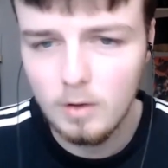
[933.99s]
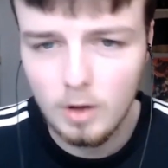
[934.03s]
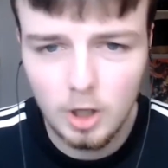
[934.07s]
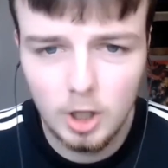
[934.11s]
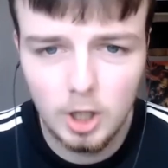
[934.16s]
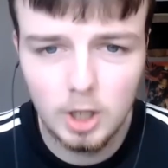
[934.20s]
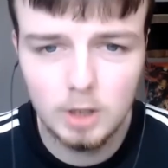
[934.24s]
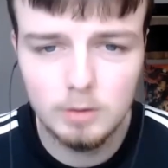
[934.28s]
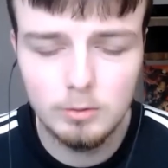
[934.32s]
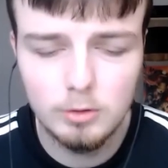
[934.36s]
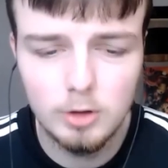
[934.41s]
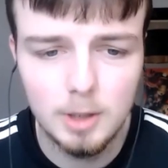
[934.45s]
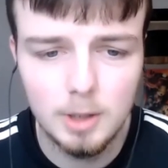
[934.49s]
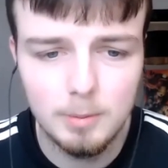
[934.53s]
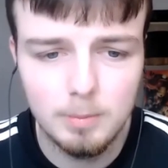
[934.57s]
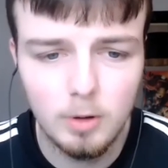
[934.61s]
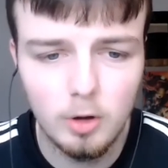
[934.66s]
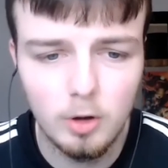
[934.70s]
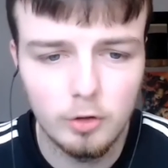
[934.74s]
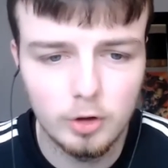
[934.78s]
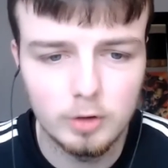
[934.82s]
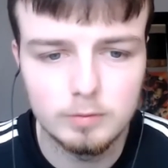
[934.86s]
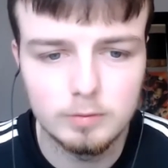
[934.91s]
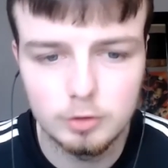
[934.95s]
I've had a really
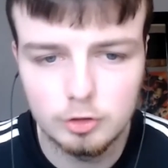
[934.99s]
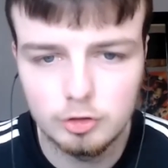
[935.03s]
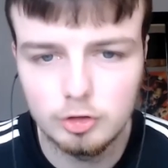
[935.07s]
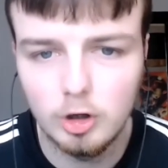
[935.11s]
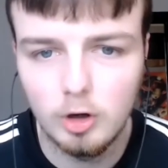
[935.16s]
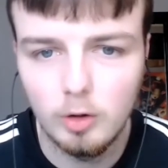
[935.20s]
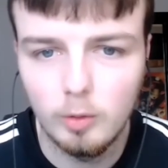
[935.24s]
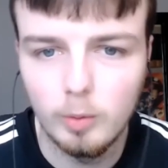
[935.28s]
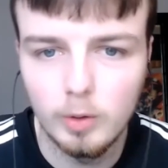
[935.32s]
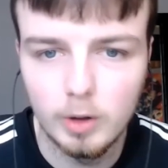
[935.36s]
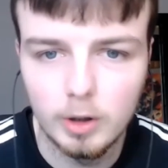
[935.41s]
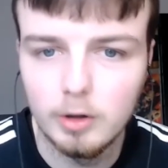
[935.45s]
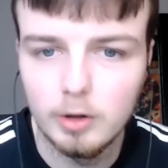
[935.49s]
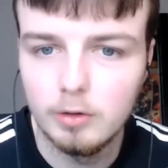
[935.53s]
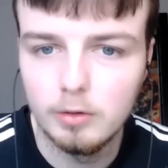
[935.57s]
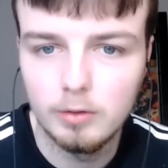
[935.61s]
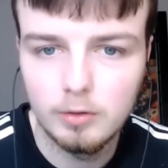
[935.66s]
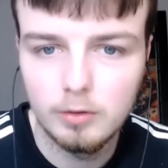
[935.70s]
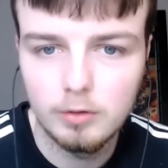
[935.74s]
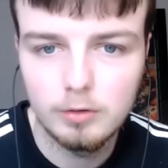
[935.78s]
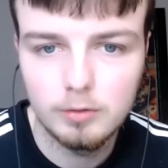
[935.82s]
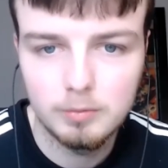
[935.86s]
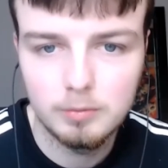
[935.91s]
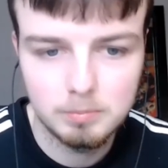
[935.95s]
positive result
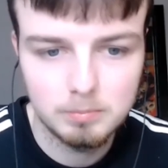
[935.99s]
and